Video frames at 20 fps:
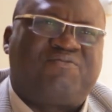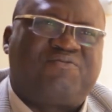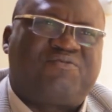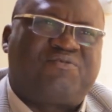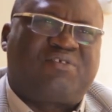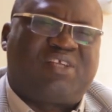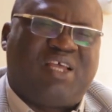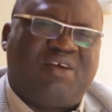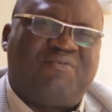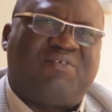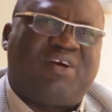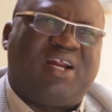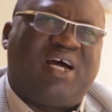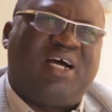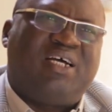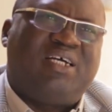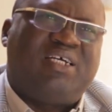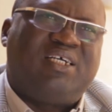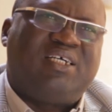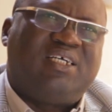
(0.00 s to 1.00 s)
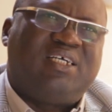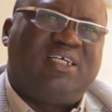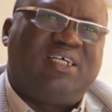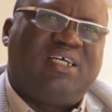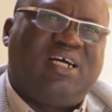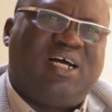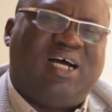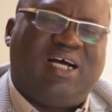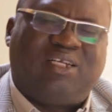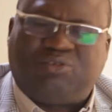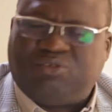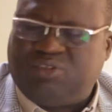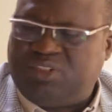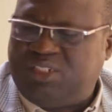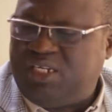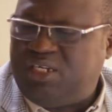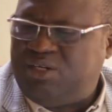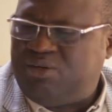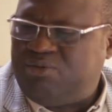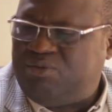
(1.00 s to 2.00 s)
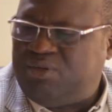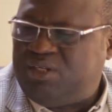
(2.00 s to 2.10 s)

several. Today